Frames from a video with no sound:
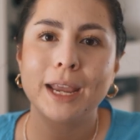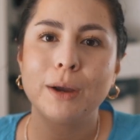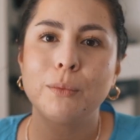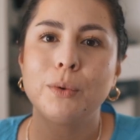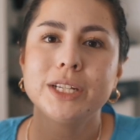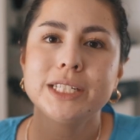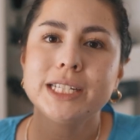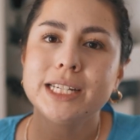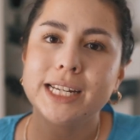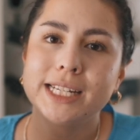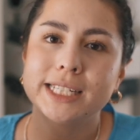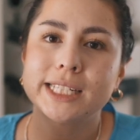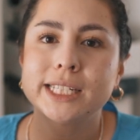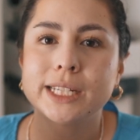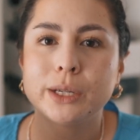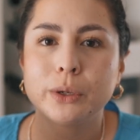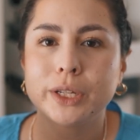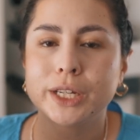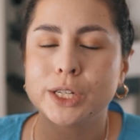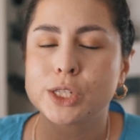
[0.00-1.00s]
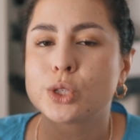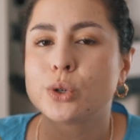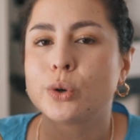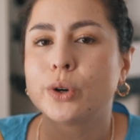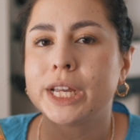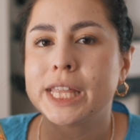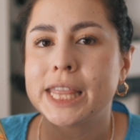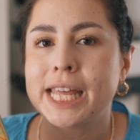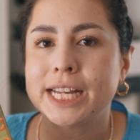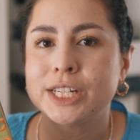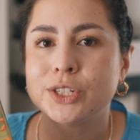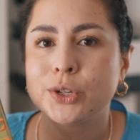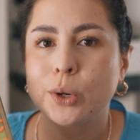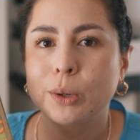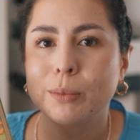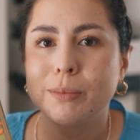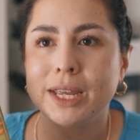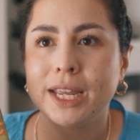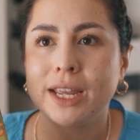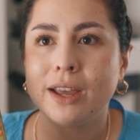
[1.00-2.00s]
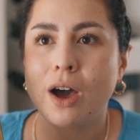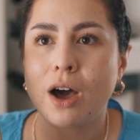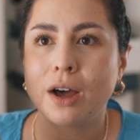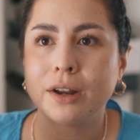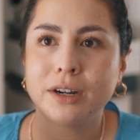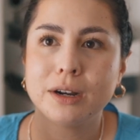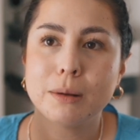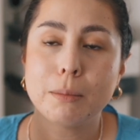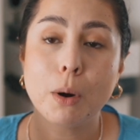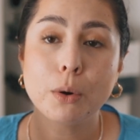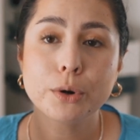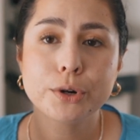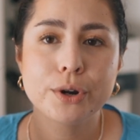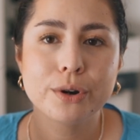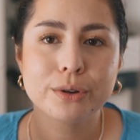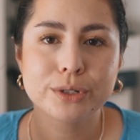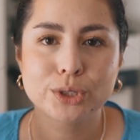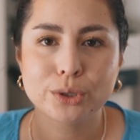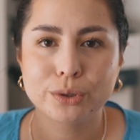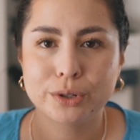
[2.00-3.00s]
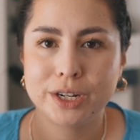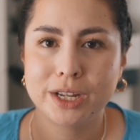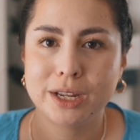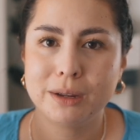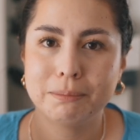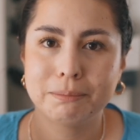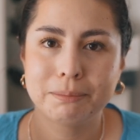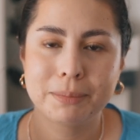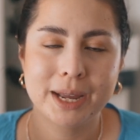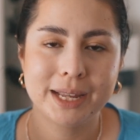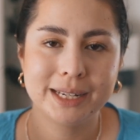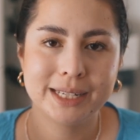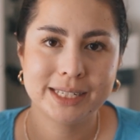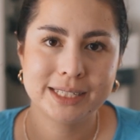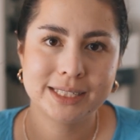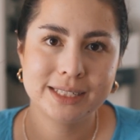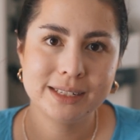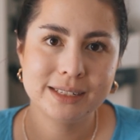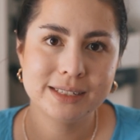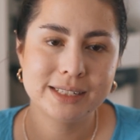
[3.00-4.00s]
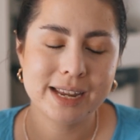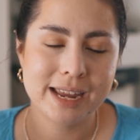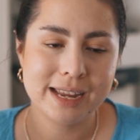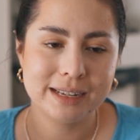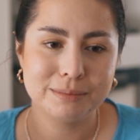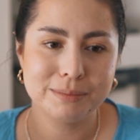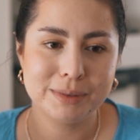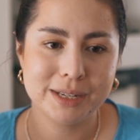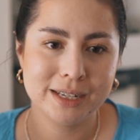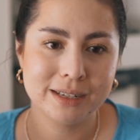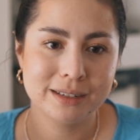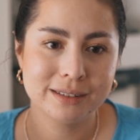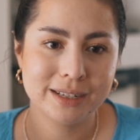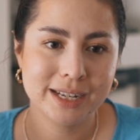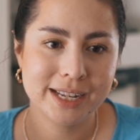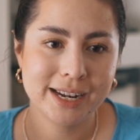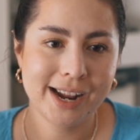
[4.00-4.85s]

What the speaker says: It wasn't necessarily a story that took me on an emotional journey, but it did take me,